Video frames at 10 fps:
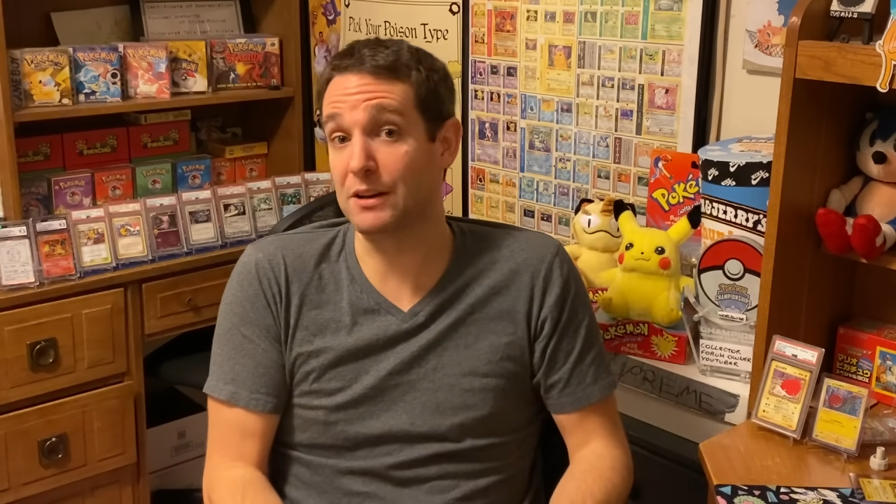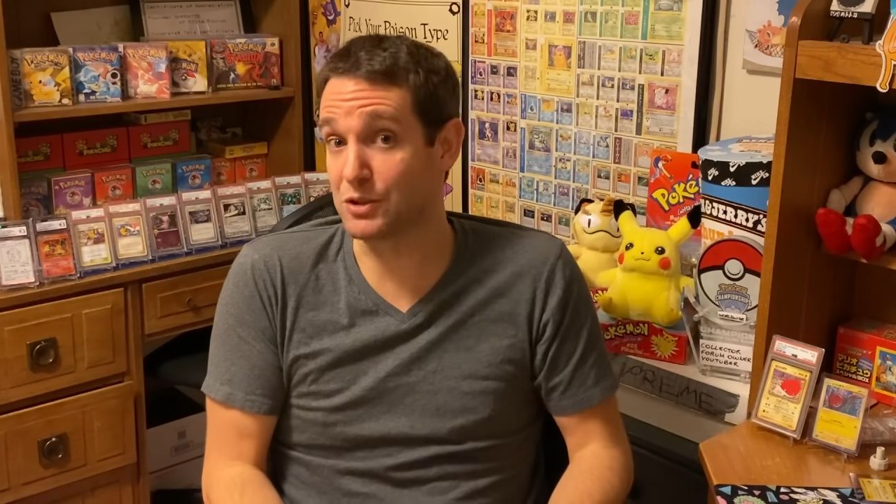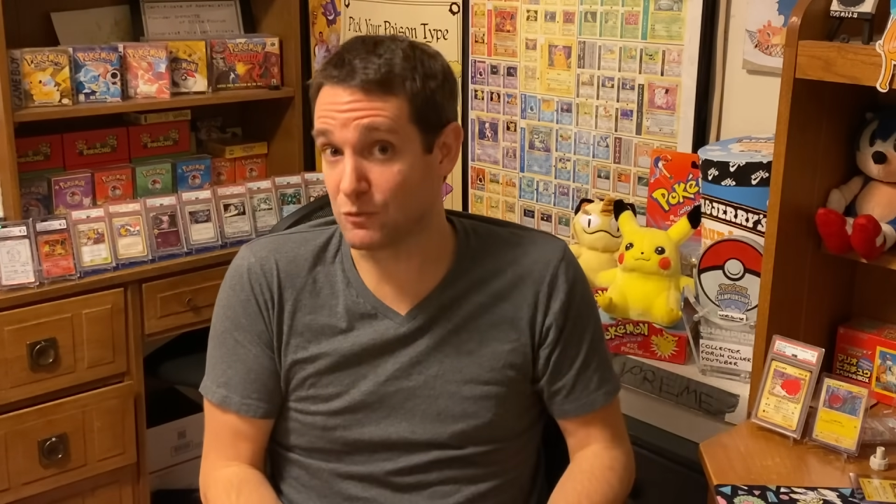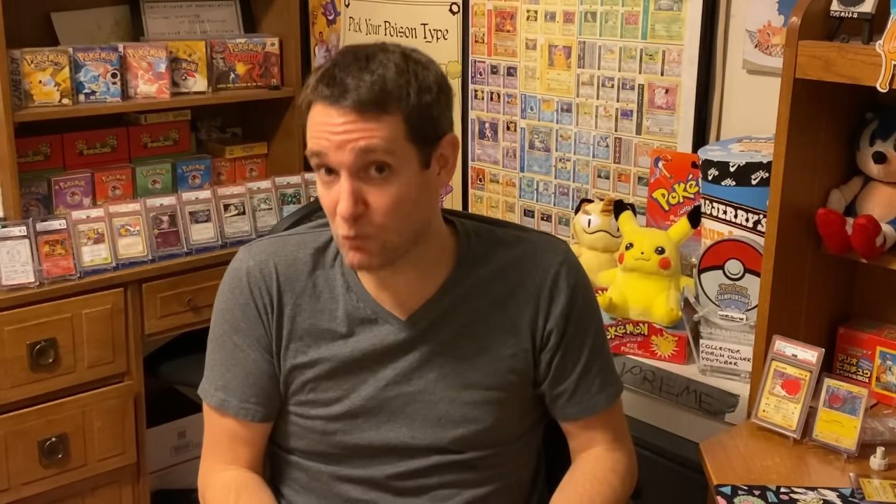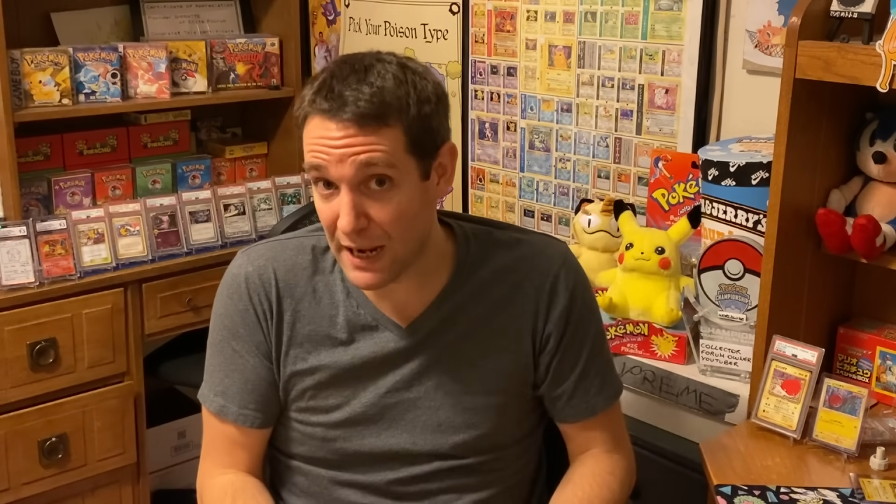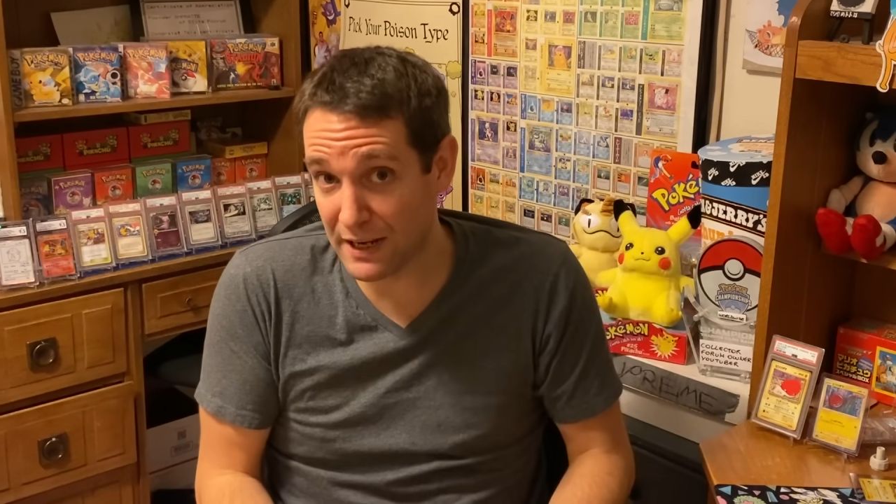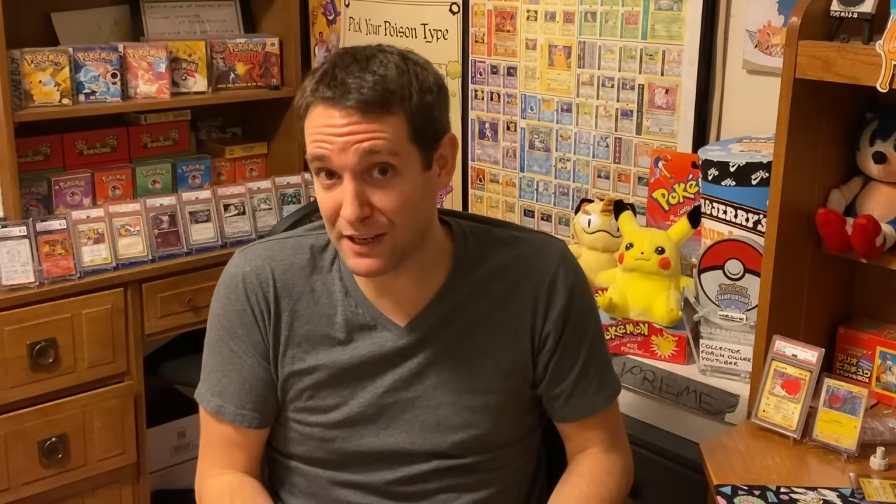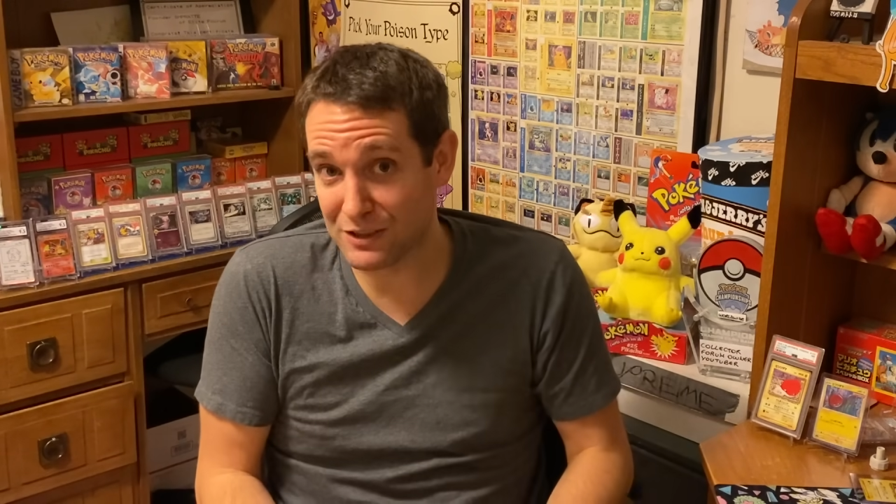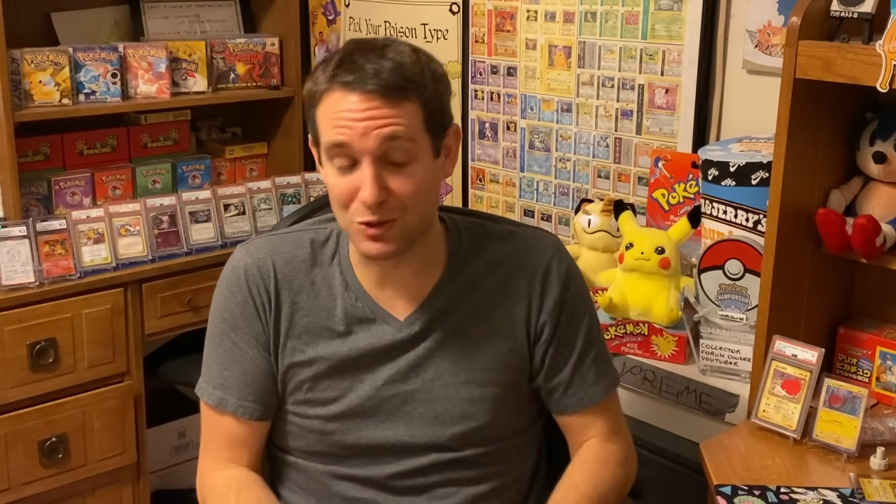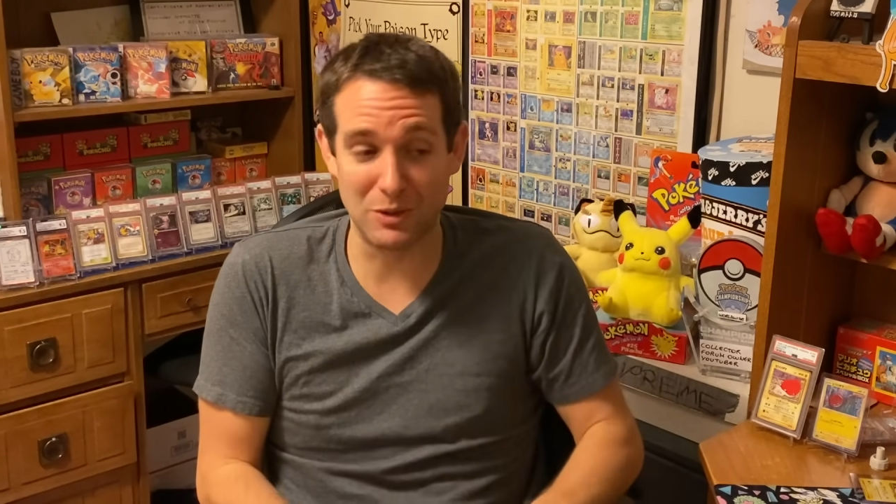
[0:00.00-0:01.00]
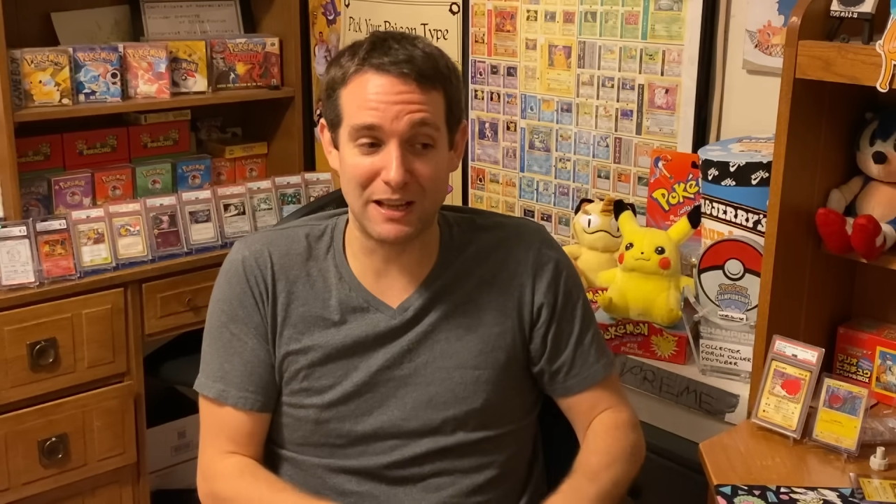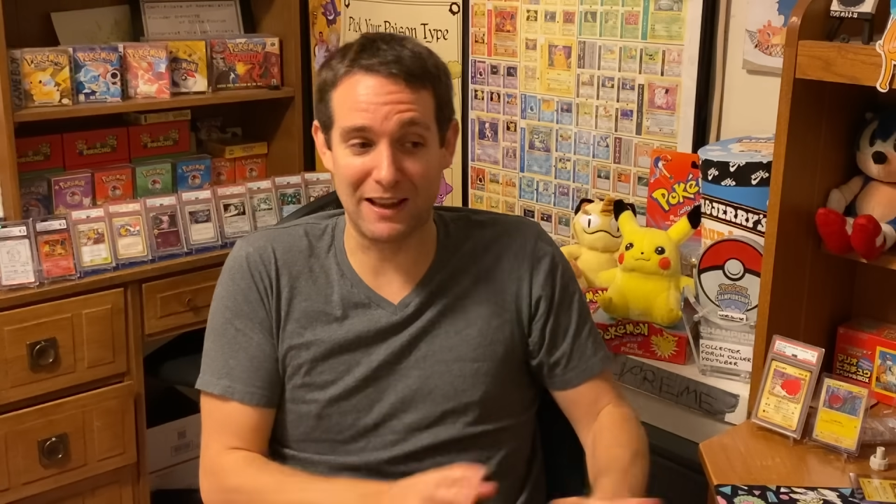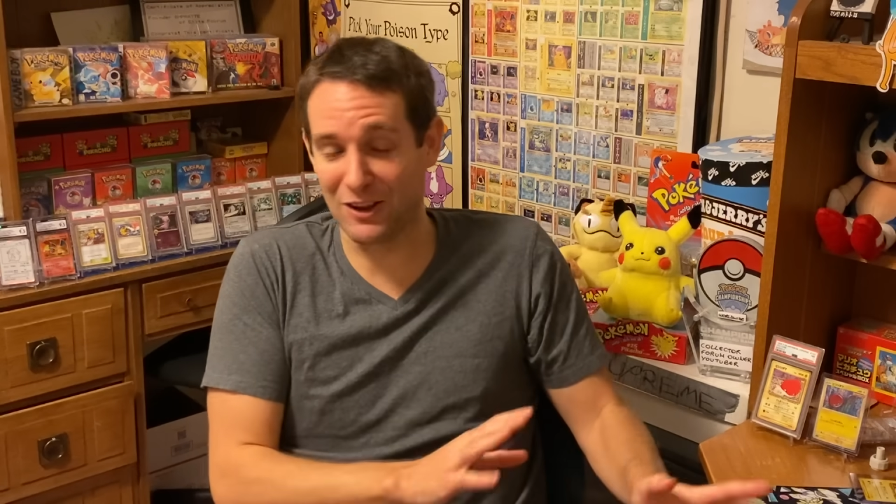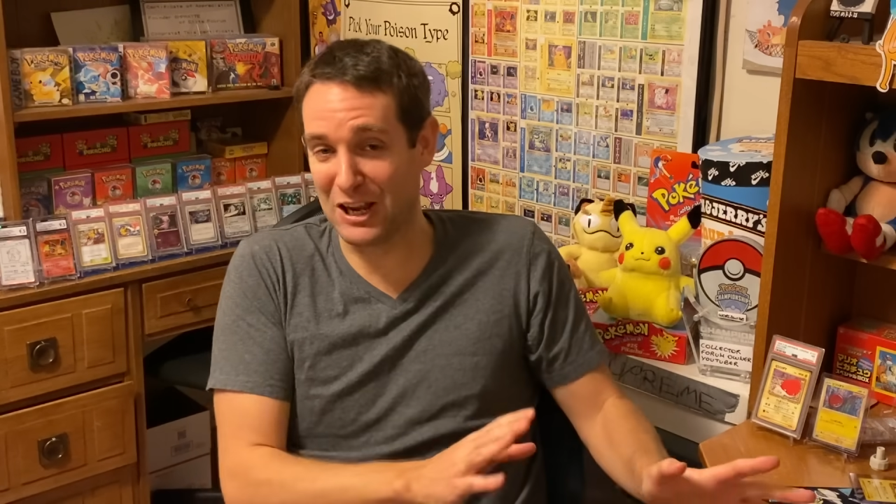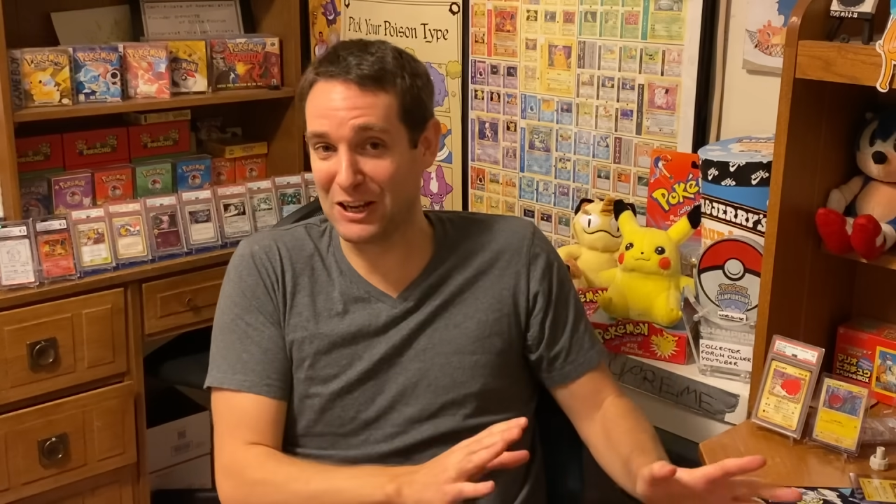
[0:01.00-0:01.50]
just waiting, doing
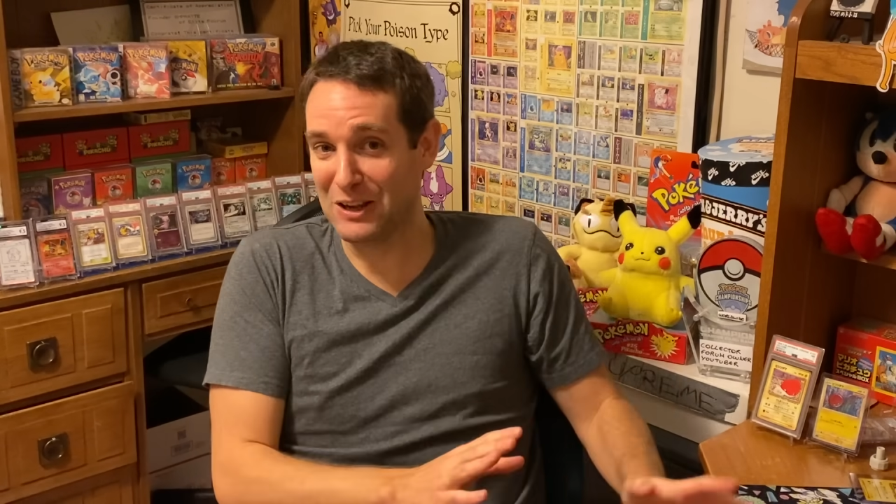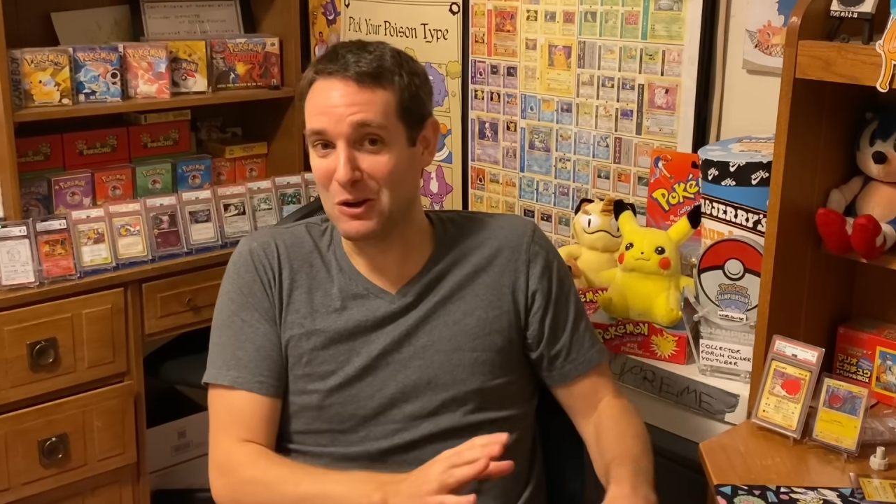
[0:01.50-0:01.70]
that like